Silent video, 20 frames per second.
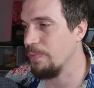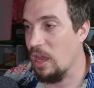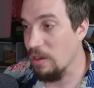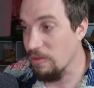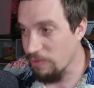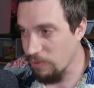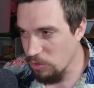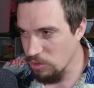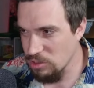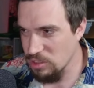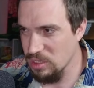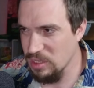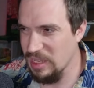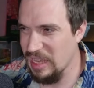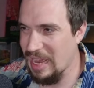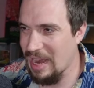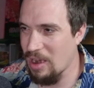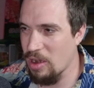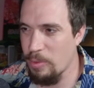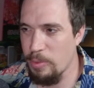
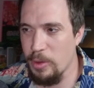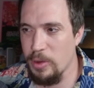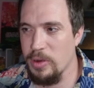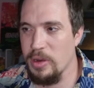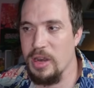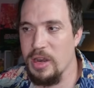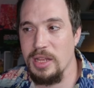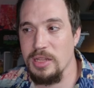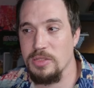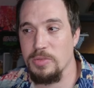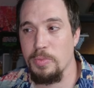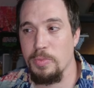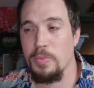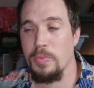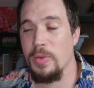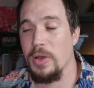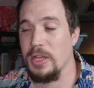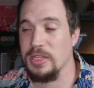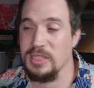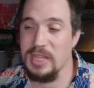Unfortunately, our opponent has
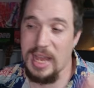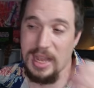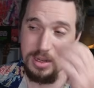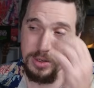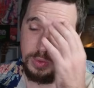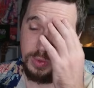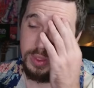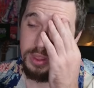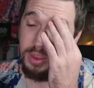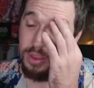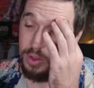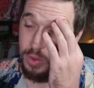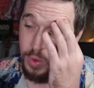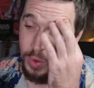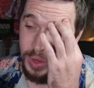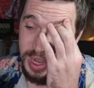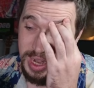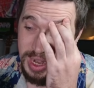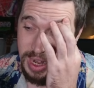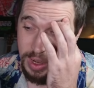attacked with the
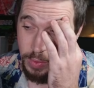queen,